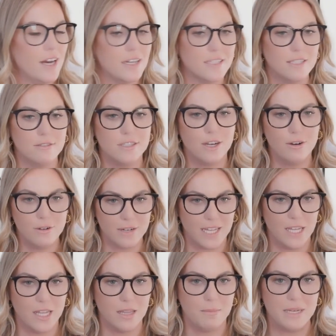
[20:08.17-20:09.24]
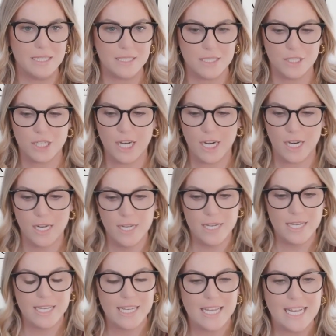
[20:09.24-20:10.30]
so don't kill the messenger.
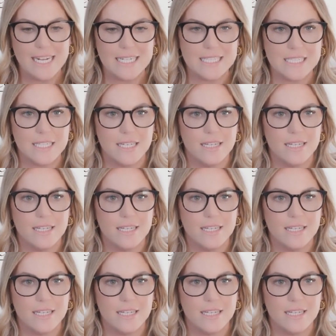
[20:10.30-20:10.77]
It's okay.